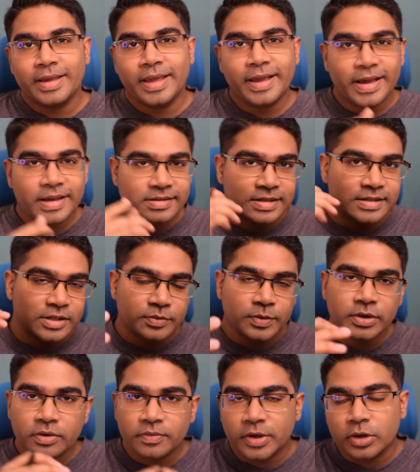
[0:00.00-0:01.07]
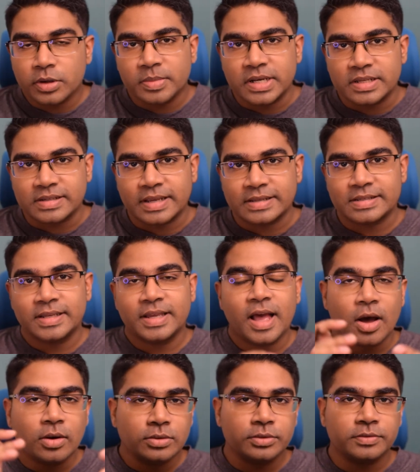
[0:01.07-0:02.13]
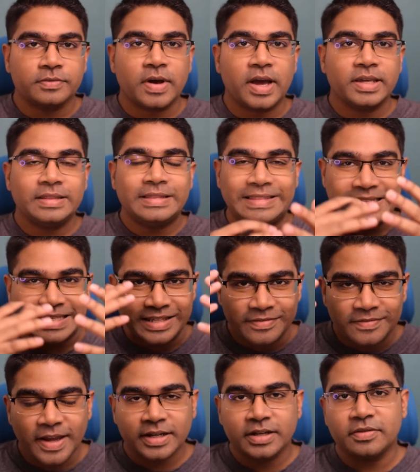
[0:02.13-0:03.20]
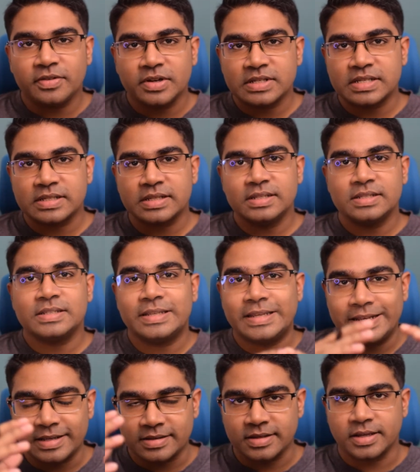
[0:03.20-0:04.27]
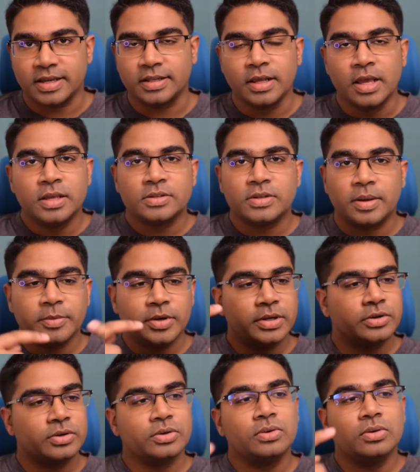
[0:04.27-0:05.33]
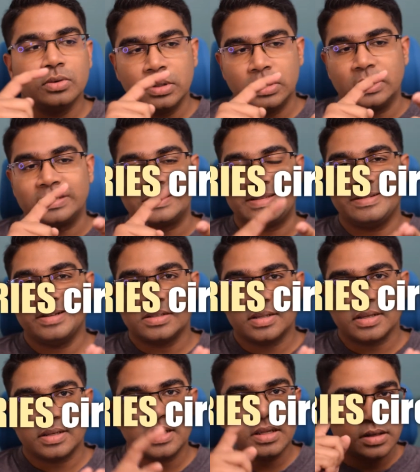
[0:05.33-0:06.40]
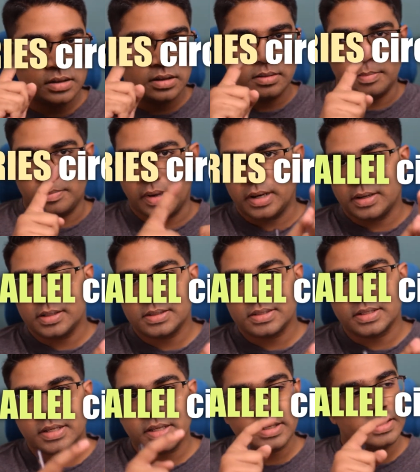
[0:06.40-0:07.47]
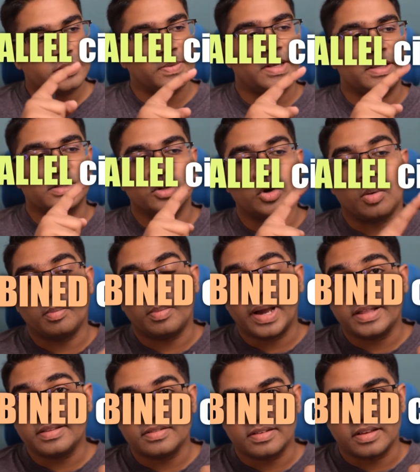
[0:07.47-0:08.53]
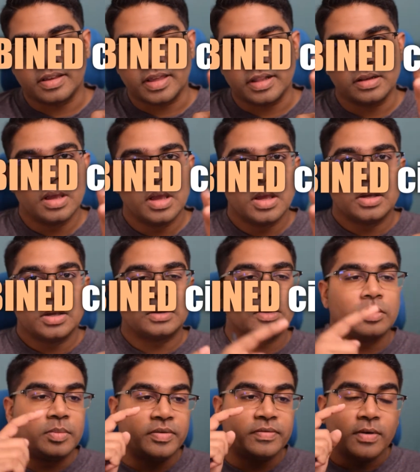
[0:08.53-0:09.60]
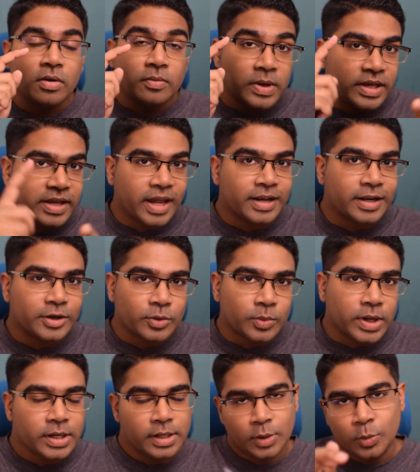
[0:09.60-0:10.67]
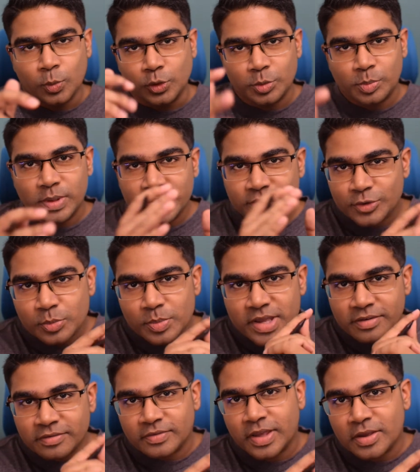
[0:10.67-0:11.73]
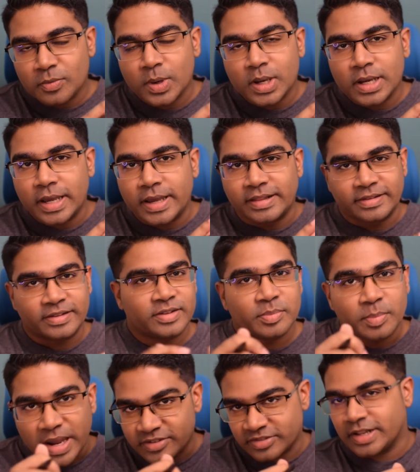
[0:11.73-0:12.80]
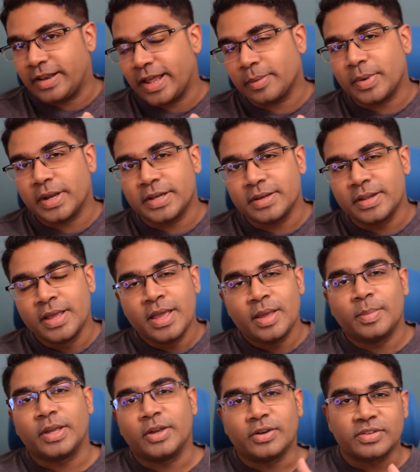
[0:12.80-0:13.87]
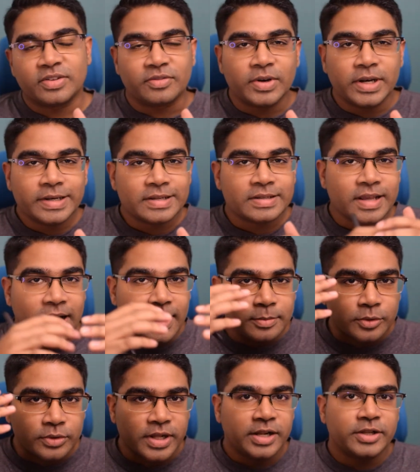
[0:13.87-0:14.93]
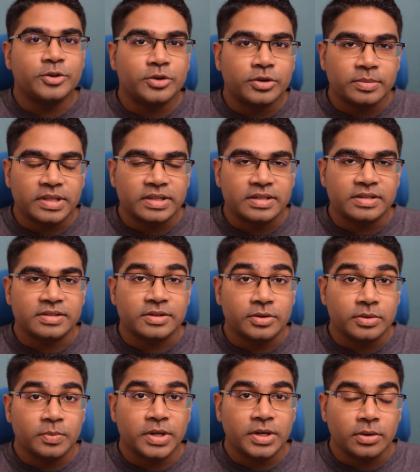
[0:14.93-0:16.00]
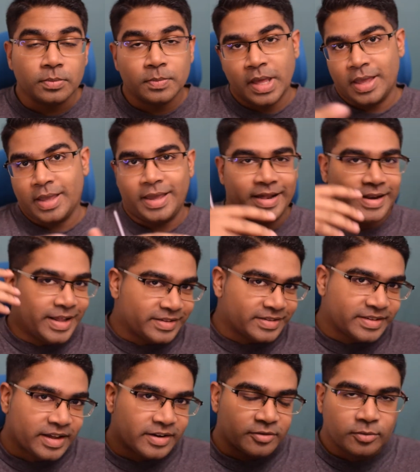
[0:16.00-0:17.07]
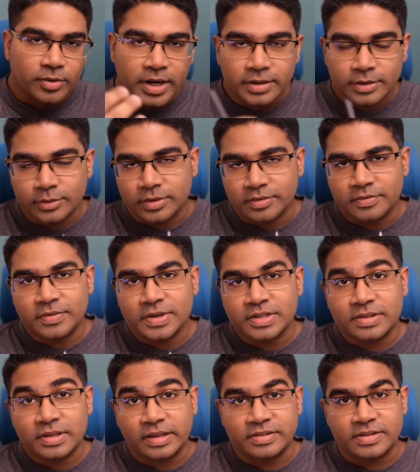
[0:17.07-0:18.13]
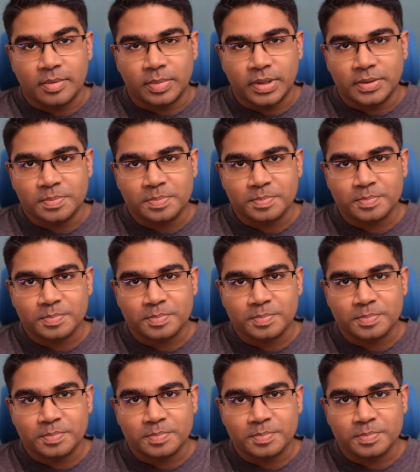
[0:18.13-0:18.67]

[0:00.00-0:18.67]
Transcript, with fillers: Hey guys, in this video we're going to be discussing how to find the effective resistance in a circuit. So I'm going to do a series circuit, parallel circuit as well as combined circuit. So before we get into it, would you please do me a favor and smash that like button because it really does help to tell YouTube that this is a good video. And let's get right to the first example.